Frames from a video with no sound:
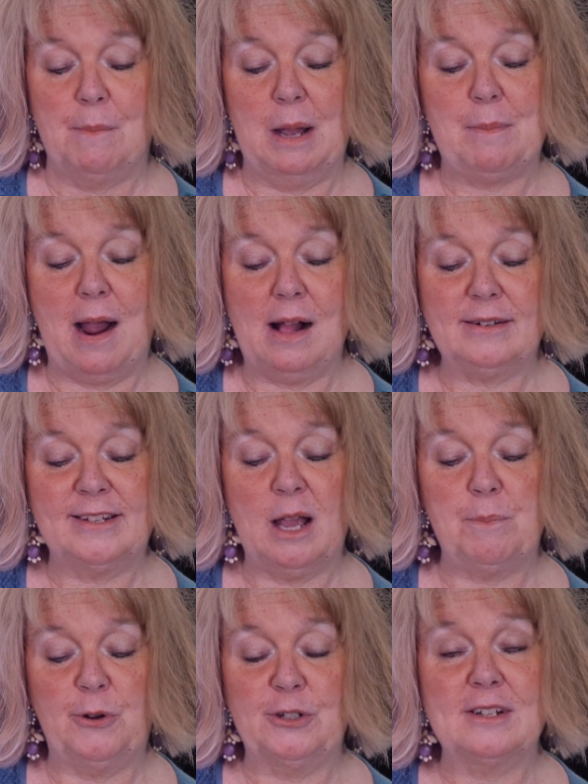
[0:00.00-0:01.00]
My
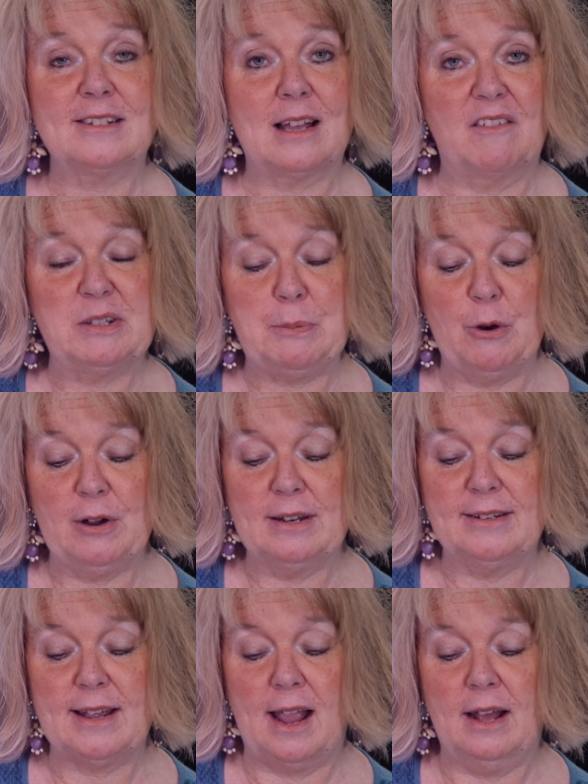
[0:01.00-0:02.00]
mild-tempered,
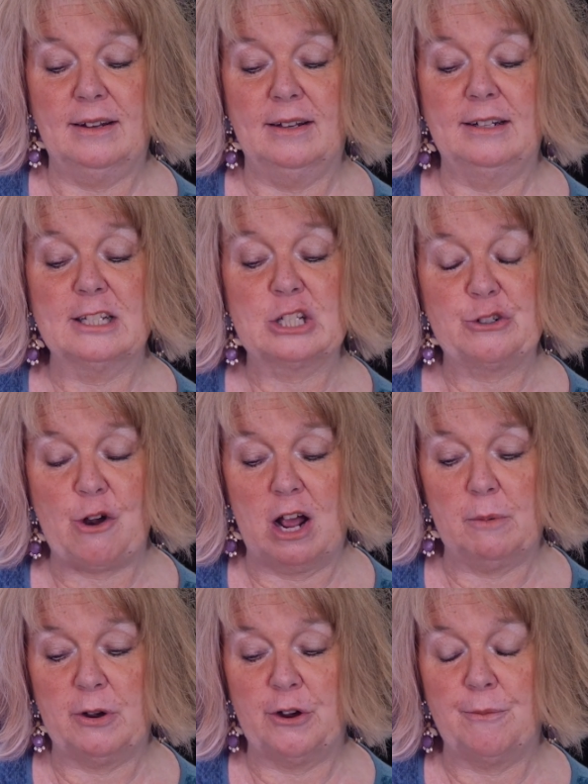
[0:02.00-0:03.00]
soft-spoken dad, an
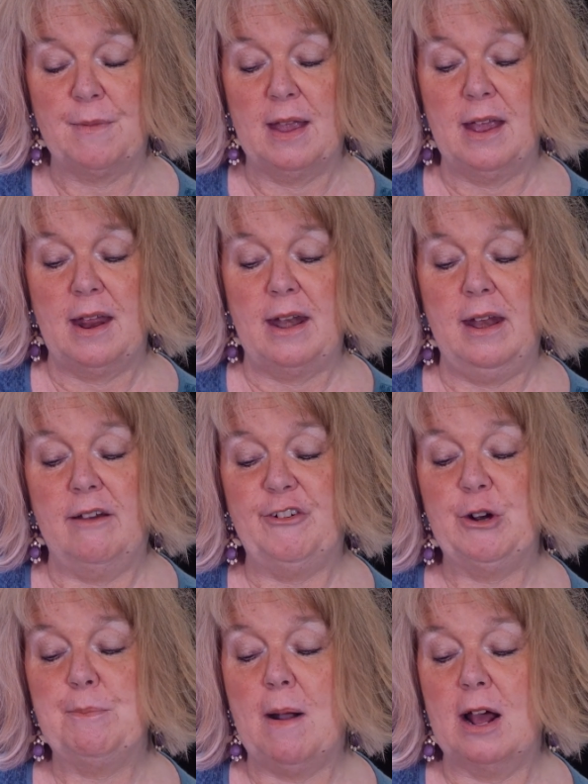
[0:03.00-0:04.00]
astronomer,
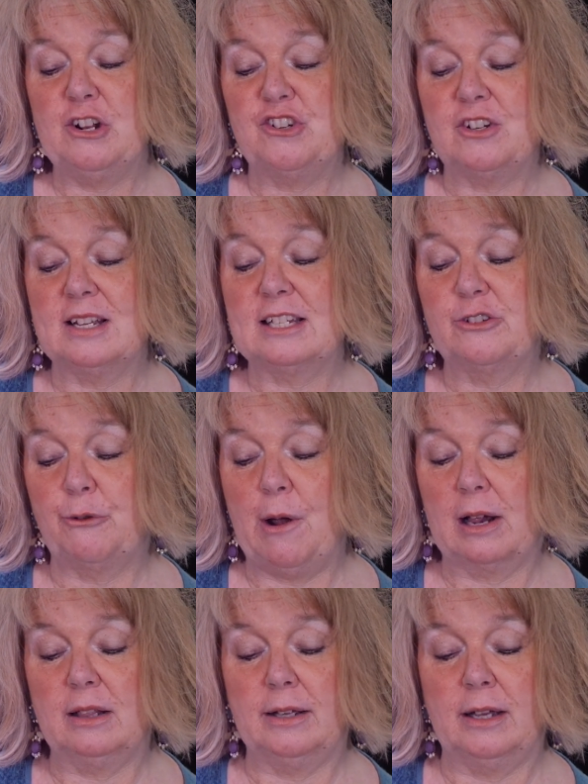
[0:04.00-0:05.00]
never admonished us
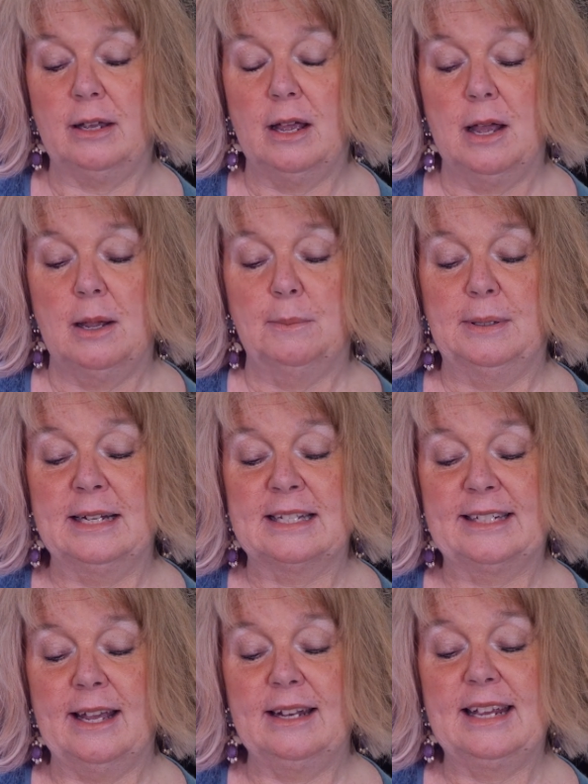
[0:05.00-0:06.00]
directly, but
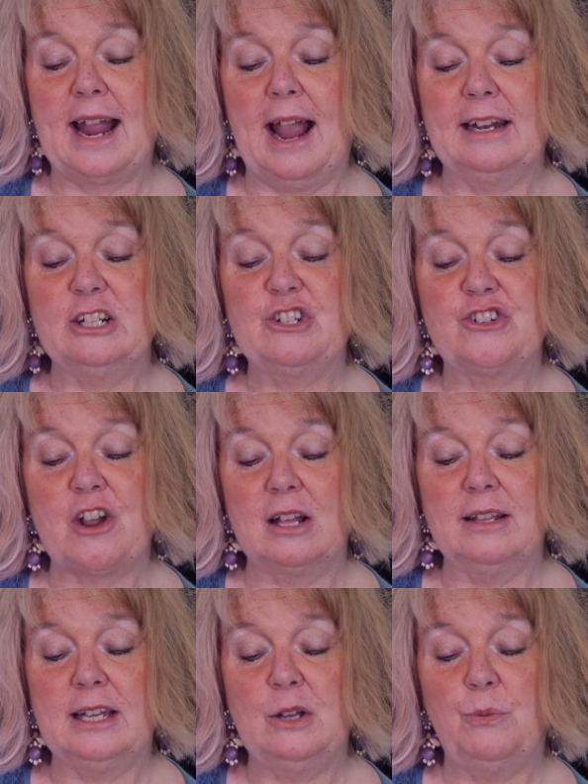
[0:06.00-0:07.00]
instead guided
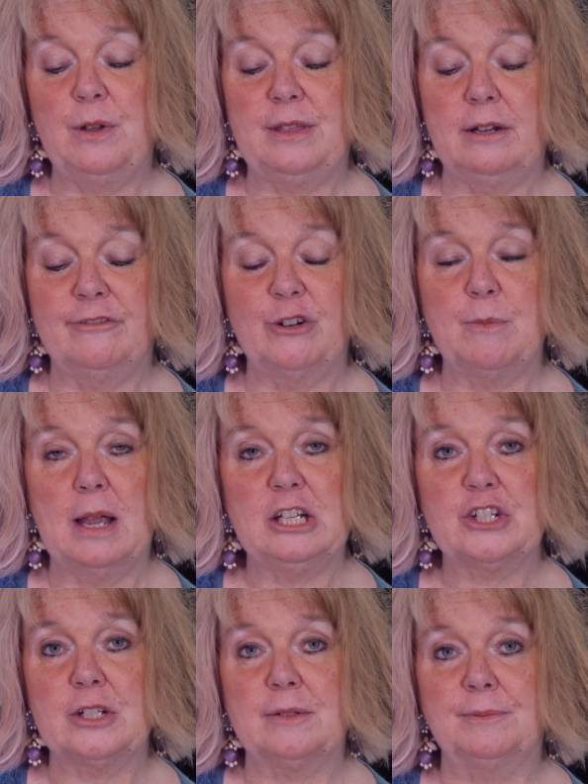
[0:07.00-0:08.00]
gently with
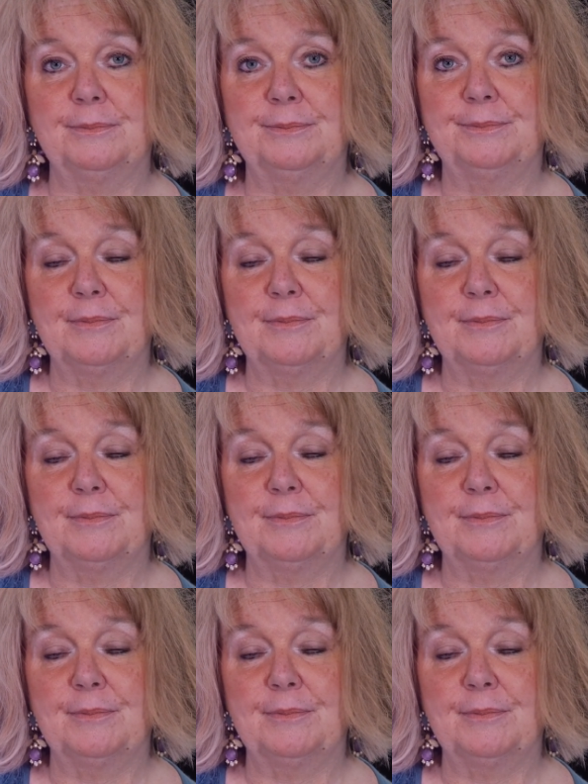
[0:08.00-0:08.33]
information.